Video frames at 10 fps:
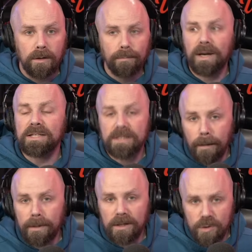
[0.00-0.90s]
But as
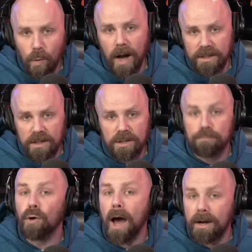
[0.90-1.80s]
somebody that's watched this
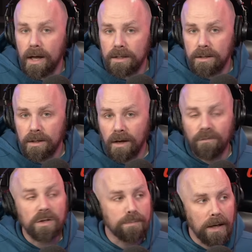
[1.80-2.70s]
product
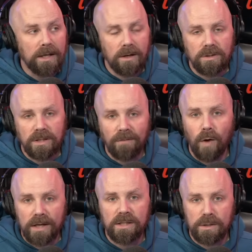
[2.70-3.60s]
for as many years as I've
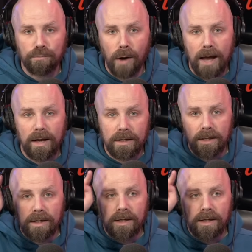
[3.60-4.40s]
watched this product,